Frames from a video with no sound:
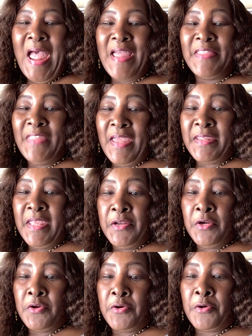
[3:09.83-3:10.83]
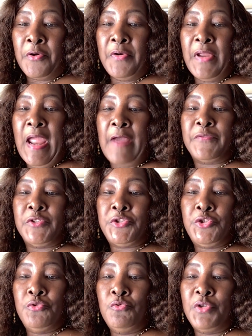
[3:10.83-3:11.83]
that can occur after
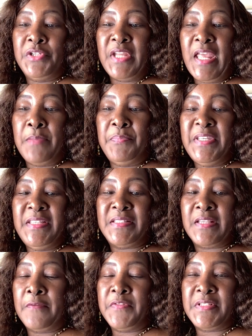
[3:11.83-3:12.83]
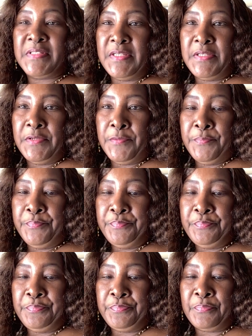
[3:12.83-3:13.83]
chewing a piece of the stem.
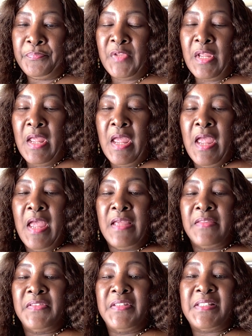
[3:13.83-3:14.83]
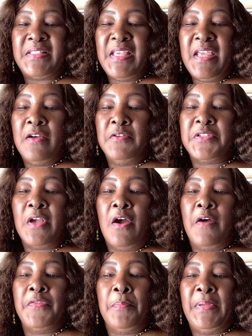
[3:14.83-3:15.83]
The cells
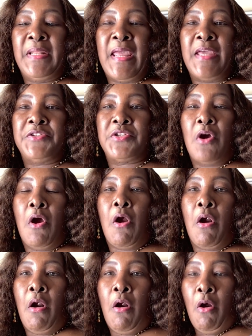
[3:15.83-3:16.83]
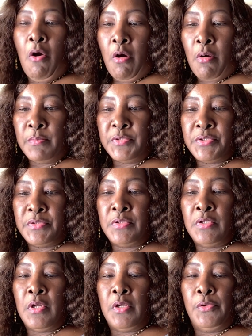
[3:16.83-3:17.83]
of the plant are armed
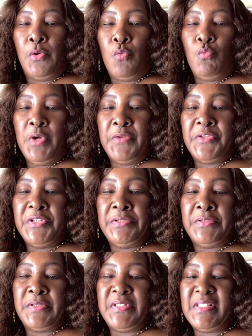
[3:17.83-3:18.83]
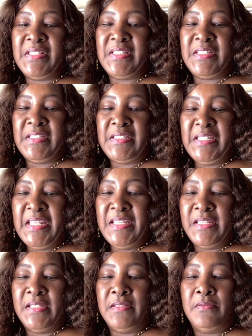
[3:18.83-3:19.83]
with
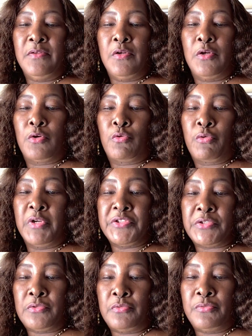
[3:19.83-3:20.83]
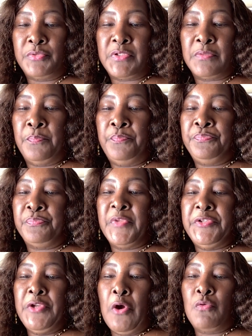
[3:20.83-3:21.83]
stinging crystals
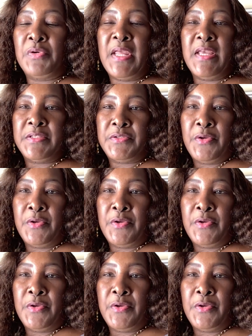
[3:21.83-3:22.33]
known as